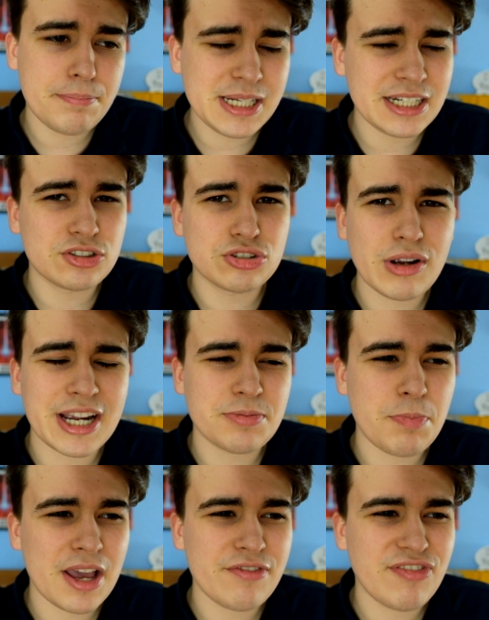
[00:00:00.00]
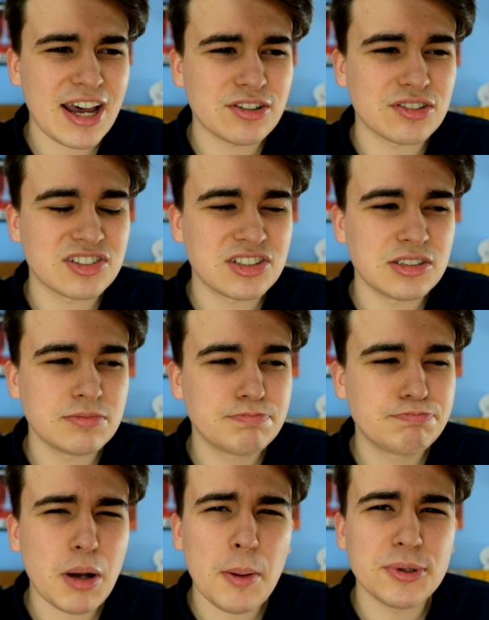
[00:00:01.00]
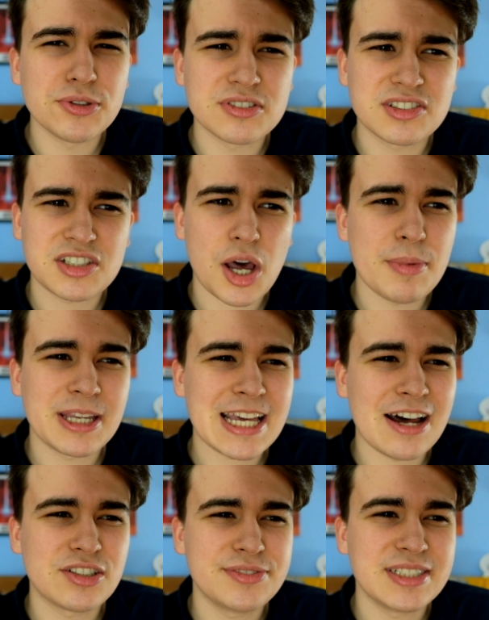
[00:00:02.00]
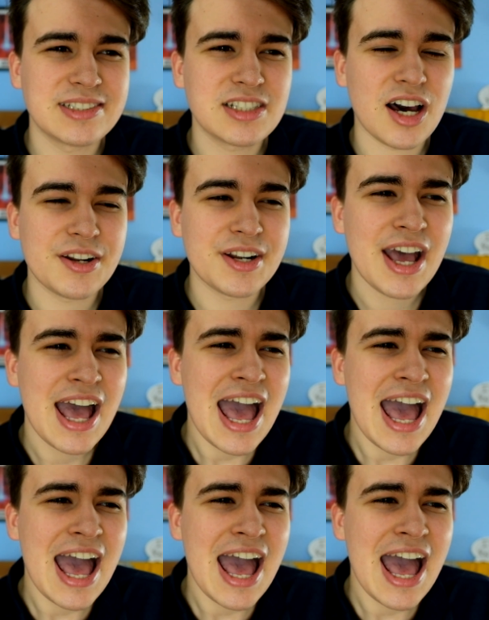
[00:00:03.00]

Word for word: being tricked by Thanos Thanos and bubbles coming out of his gun,